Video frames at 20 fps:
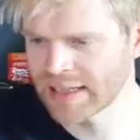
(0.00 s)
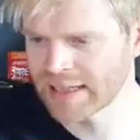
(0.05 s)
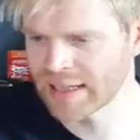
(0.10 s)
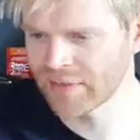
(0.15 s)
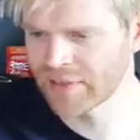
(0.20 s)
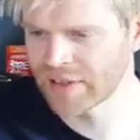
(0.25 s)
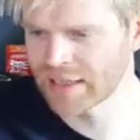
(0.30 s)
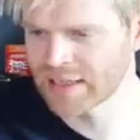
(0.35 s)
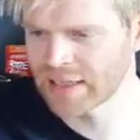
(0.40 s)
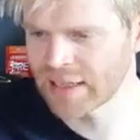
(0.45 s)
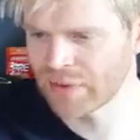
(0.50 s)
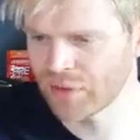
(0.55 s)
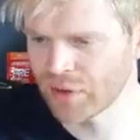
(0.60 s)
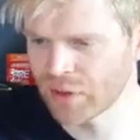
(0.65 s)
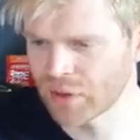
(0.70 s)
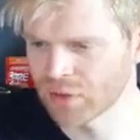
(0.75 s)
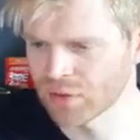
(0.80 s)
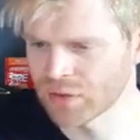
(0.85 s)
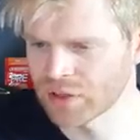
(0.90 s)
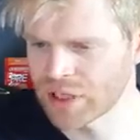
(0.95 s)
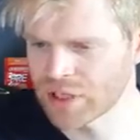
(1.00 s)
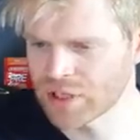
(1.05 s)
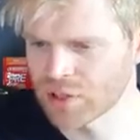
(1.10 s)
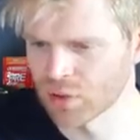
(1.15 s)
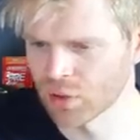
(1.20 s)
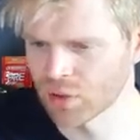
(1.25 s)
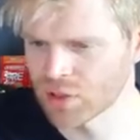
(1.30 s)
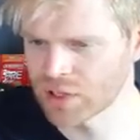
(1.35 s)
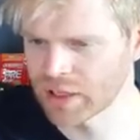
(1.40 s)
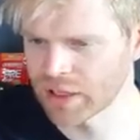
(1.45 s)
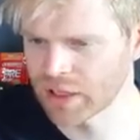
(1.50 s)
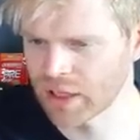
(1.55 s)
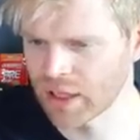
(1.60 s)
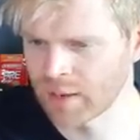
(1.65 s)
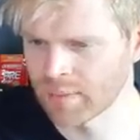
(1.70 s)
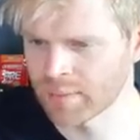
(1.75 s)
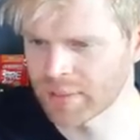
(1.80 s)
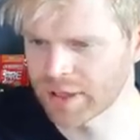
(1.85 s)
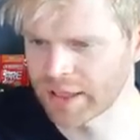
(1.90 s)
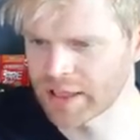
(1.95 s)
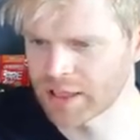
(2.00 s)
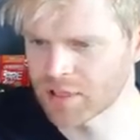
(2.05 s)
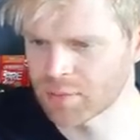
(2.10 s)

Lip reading: he's having difficulty sourcing a company